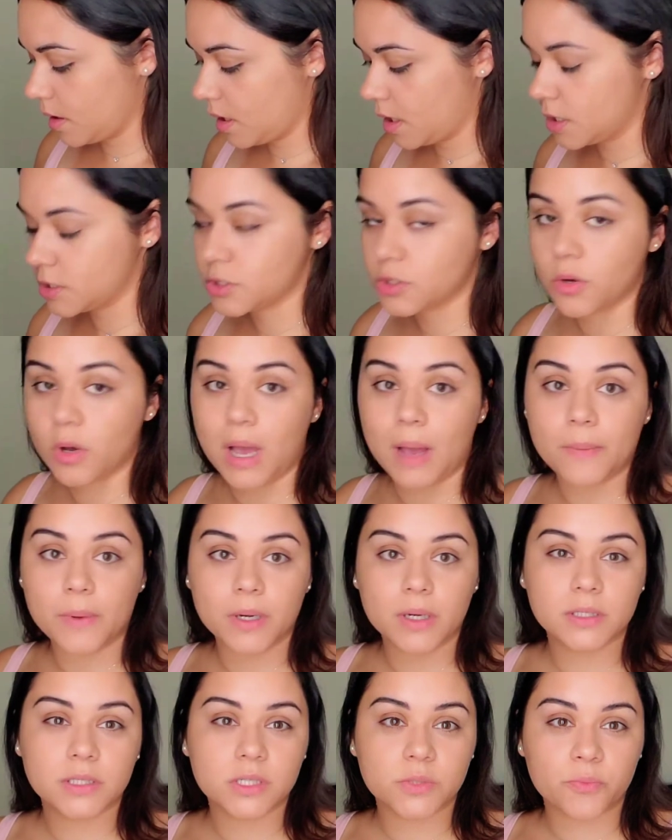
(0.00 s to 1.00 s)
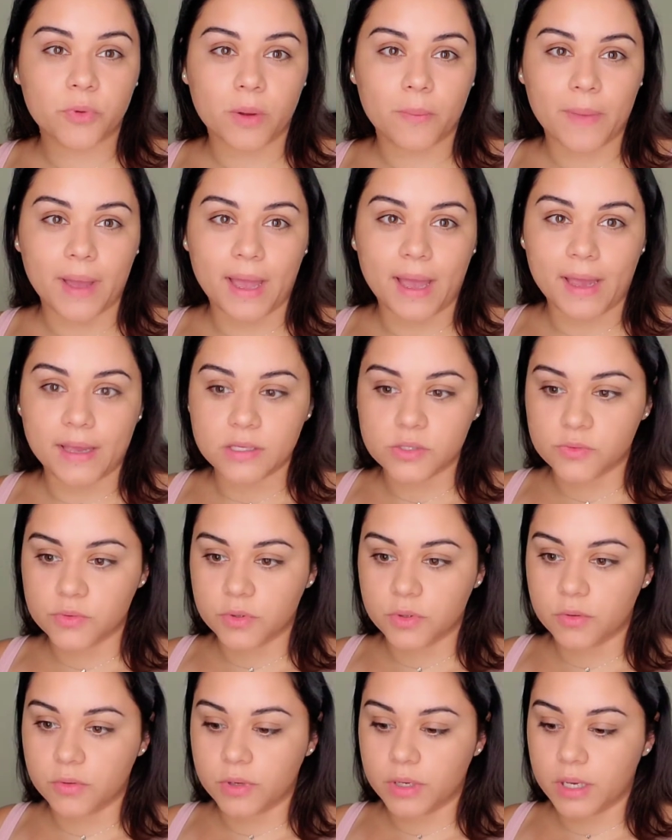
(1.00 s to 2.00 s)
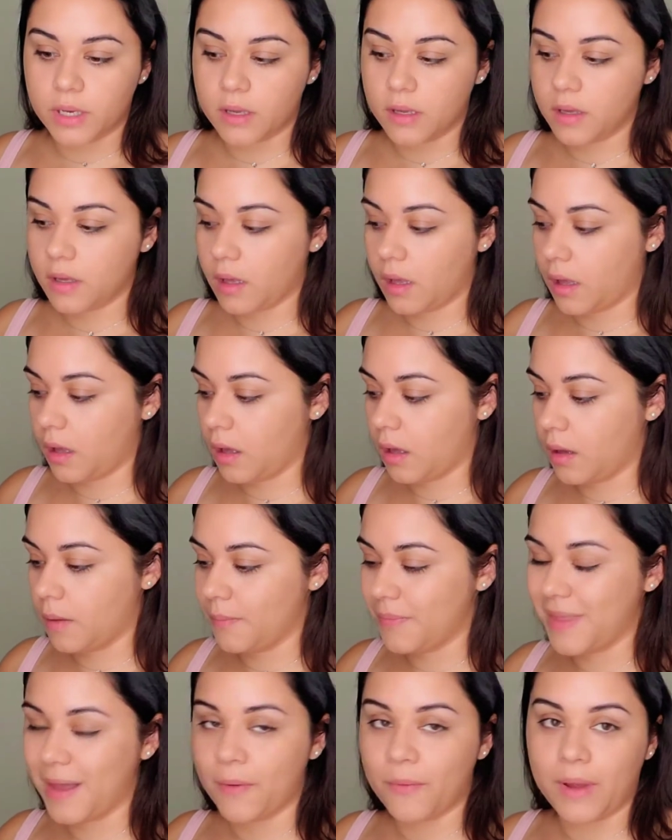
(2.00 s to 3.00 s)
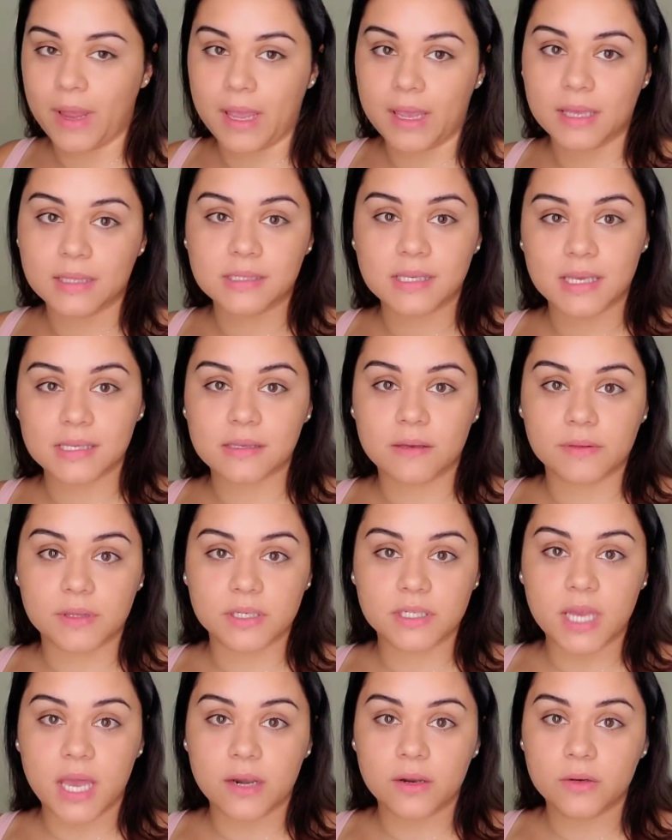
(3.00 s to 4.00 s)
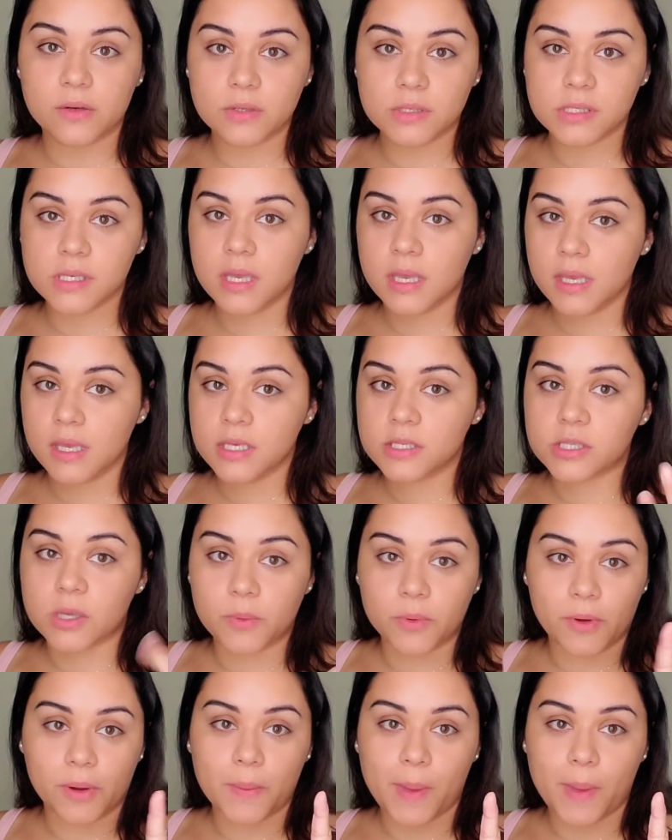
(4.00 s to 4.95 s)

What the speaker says: So I'm gonna just prep my eyes real quick. That way I can test out the shadows. So I'll be right